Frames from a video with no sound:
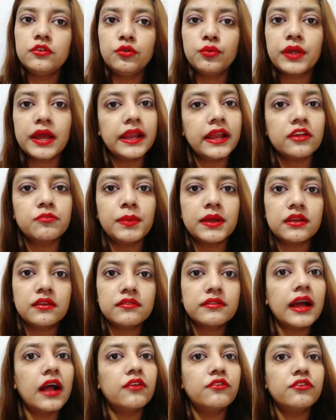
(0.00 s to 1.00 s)
you can
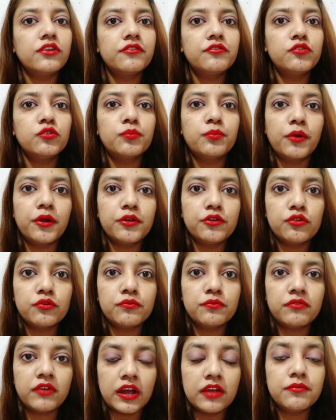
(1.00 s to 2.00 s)
expect a salary of
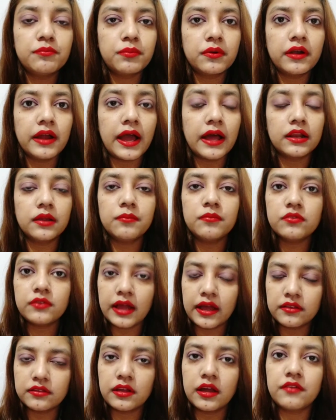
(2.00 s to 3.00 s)
2.25 per annum
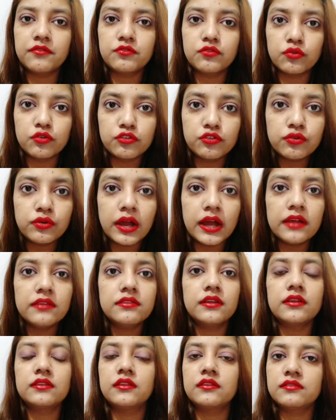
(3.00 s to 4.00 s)
as i've told you
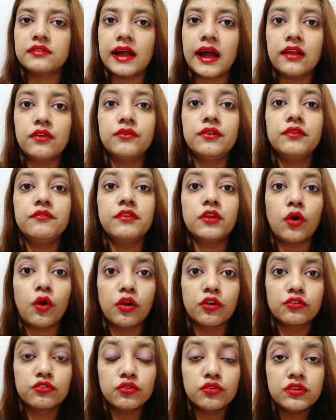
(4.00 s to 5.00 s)
guys that the salary will
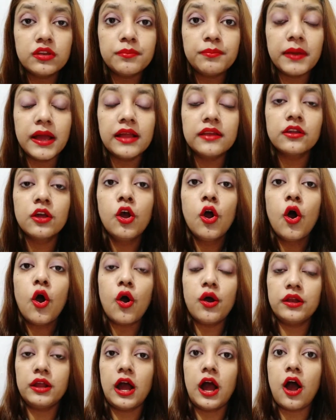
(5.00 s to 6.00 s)
also depend
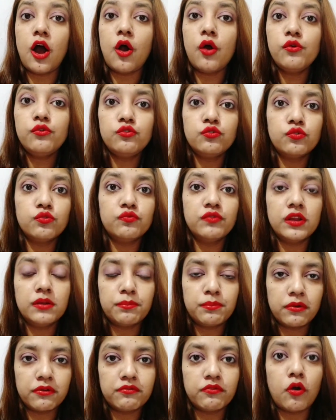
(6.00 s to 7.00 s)
on how you will
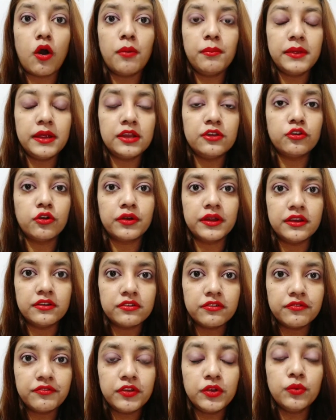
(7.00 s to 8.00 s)
perform in your
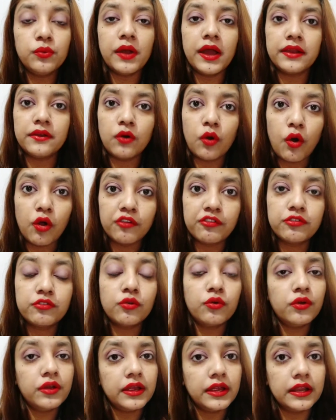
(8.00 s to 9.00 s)
interview and
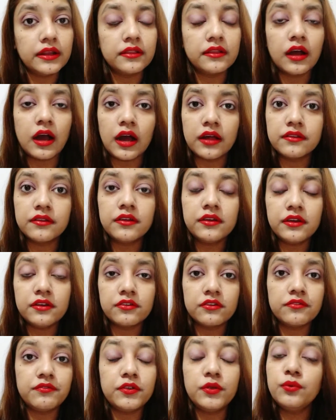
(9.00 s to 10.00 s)
also in the other
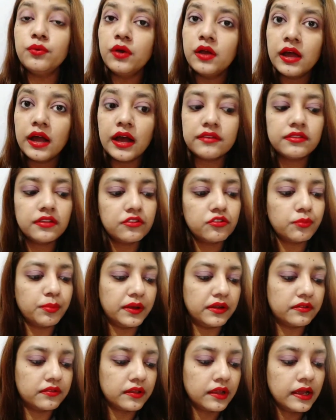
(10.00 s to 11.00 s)
interview
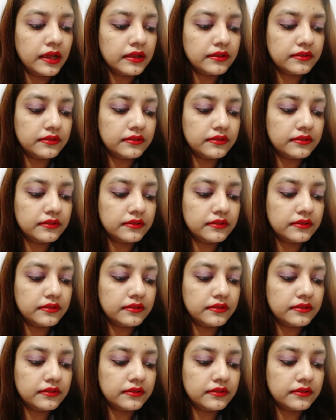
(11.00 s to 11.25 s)
assessments